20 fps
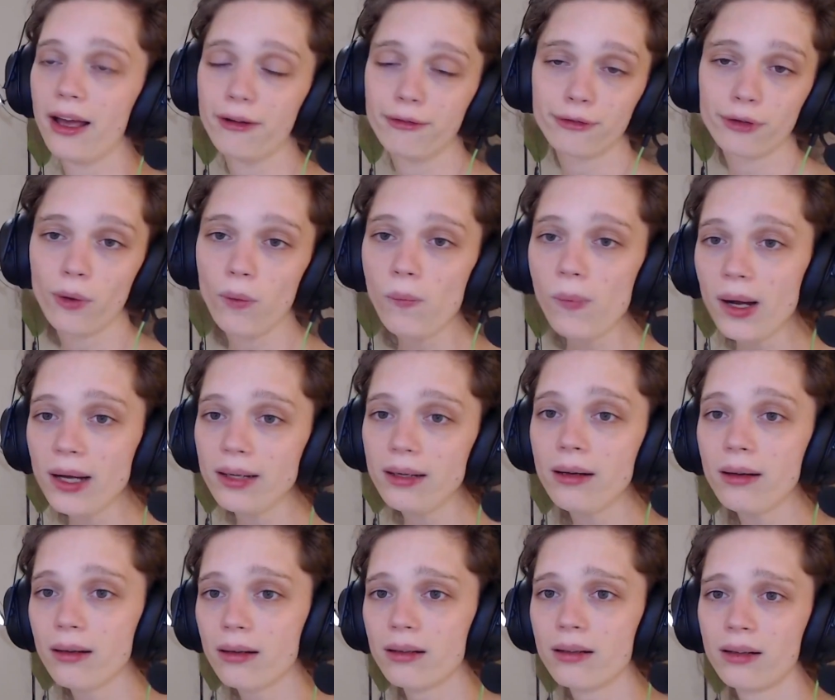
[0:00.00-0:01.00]
For
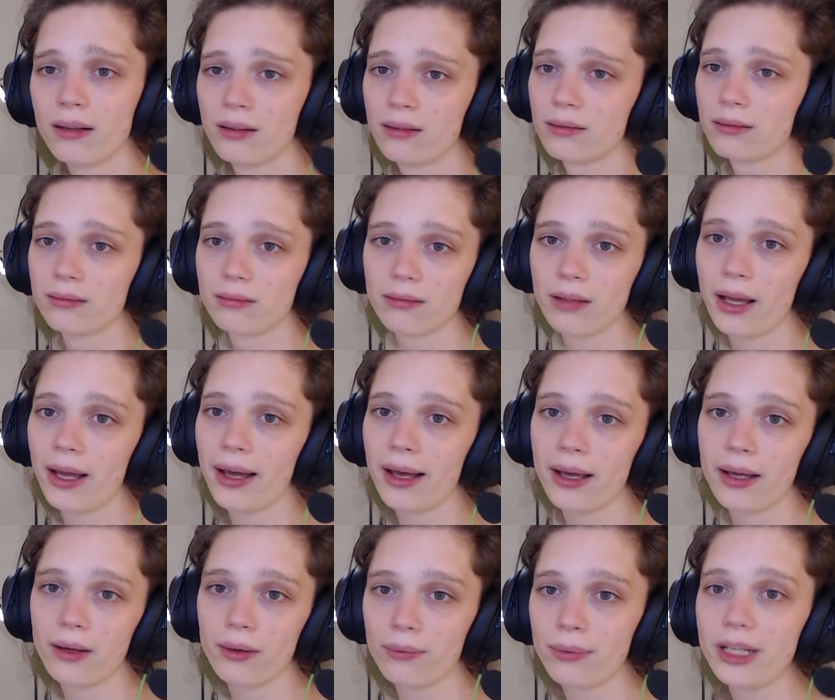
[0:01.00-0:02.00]
one,
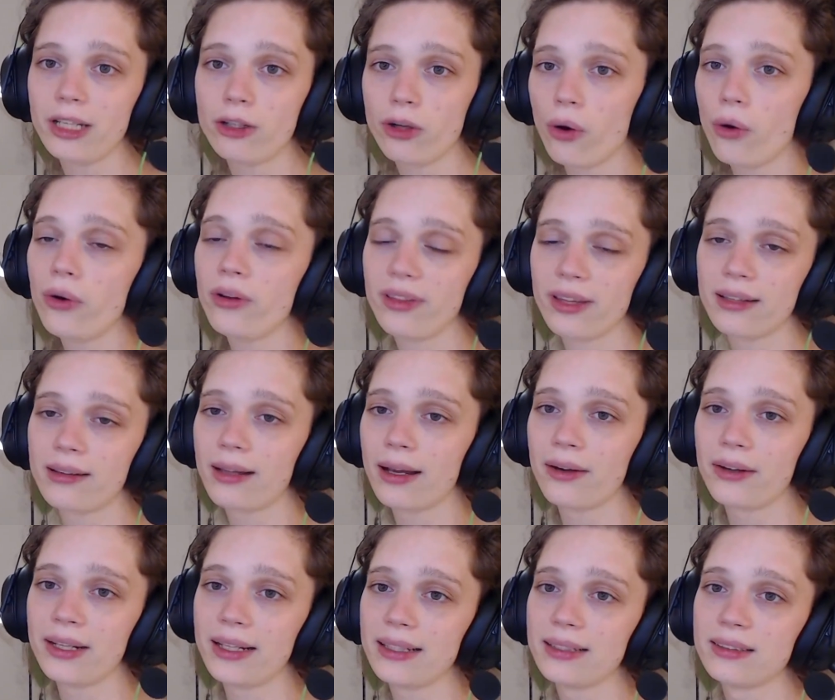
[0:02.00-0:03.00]
we know that there
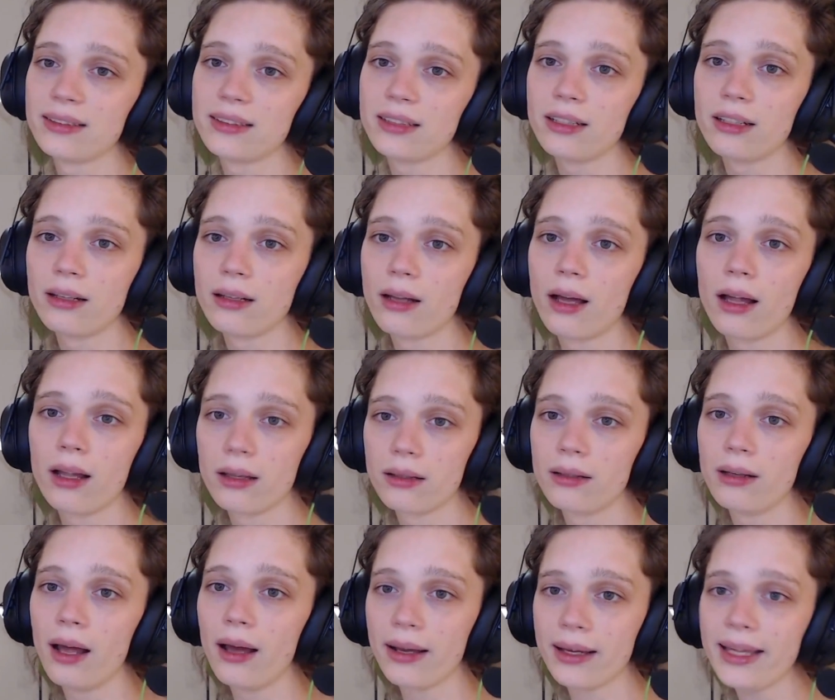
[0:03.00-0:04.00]
is
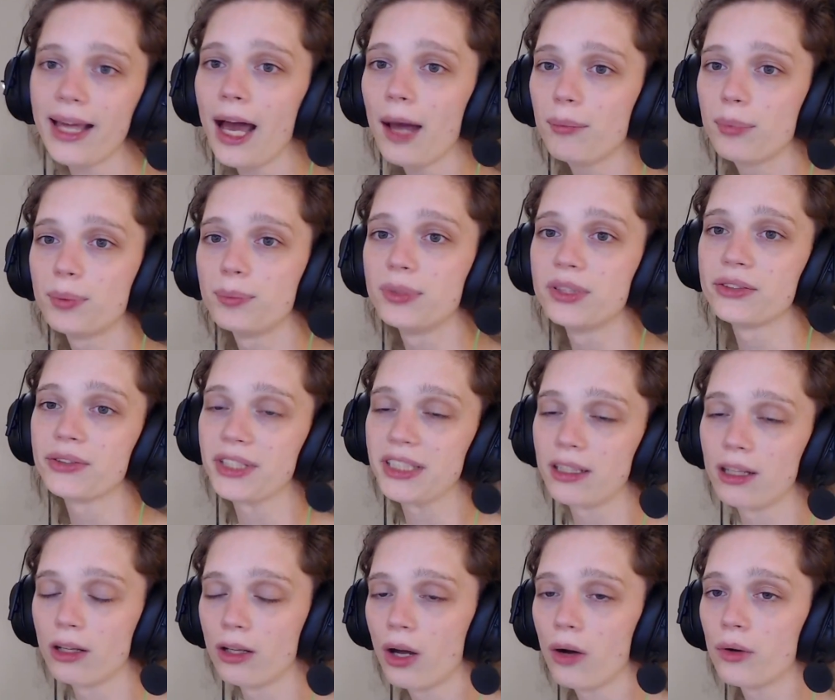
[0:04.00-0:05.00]
a gap between
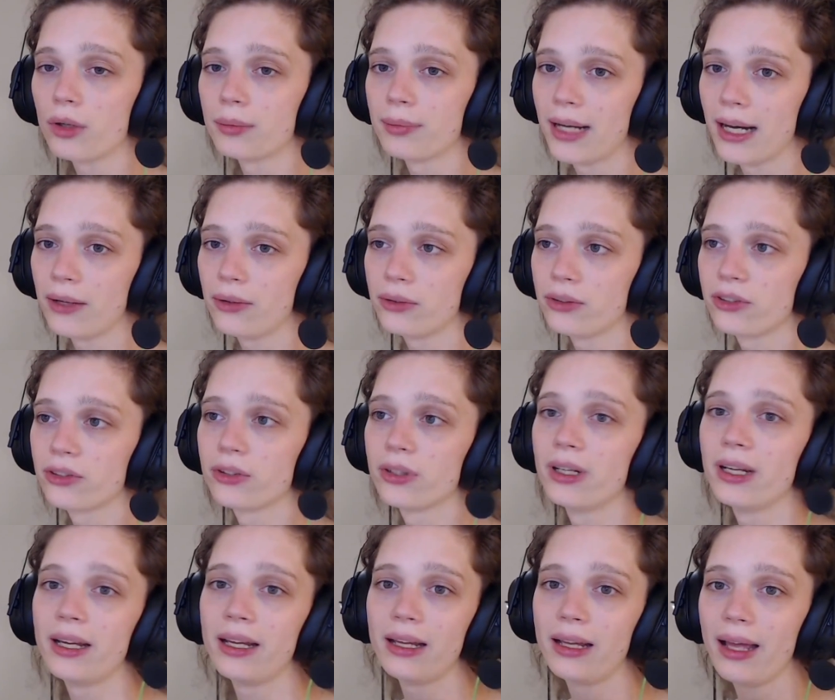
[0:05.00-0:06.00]
the lower bound
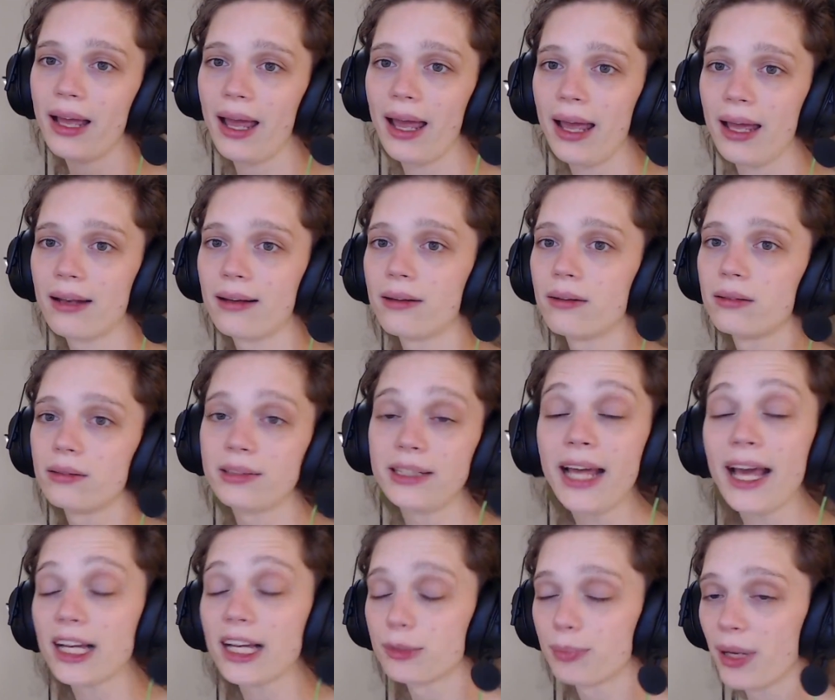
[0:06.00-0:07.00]
and the
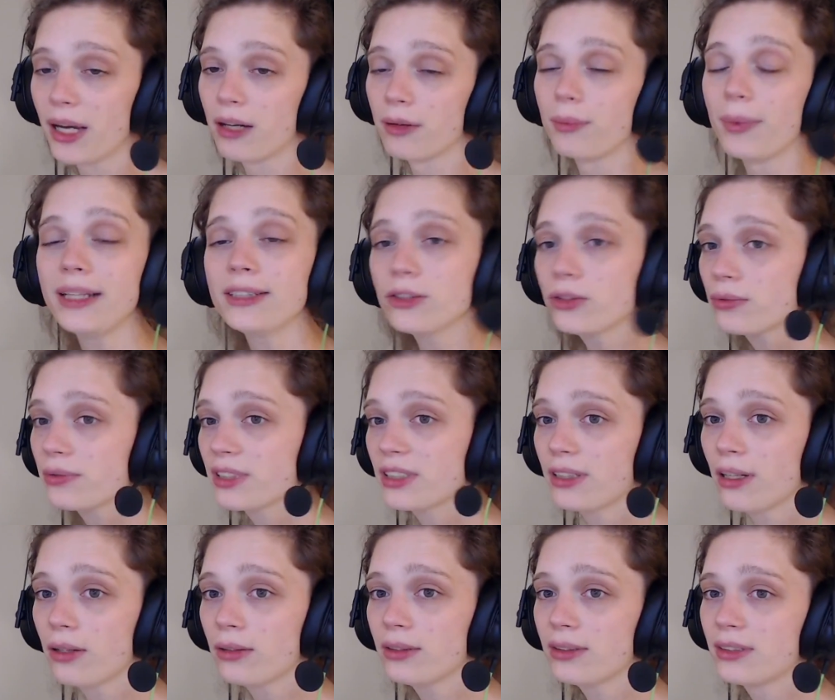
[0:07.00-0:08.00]
experimental
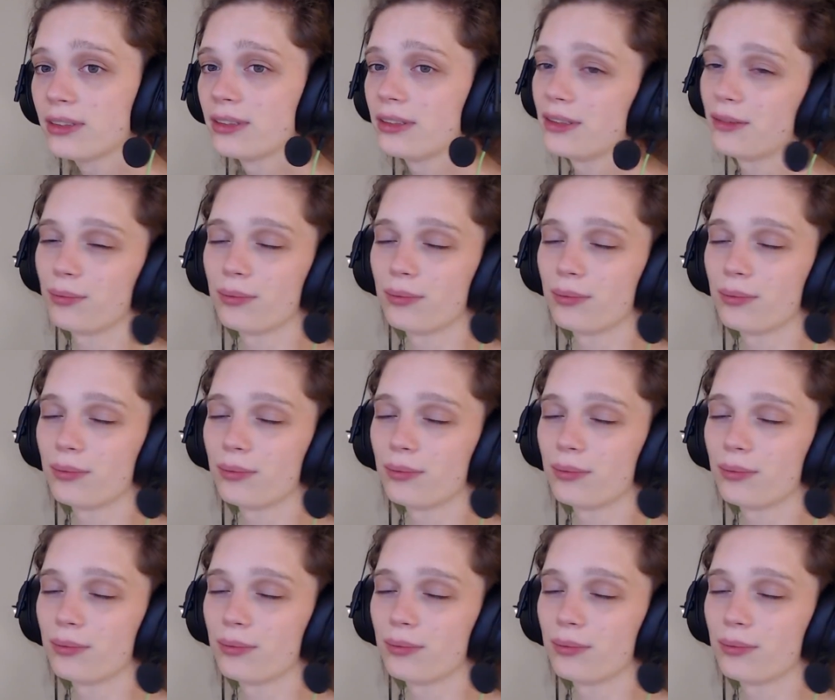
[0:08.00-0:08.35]
result,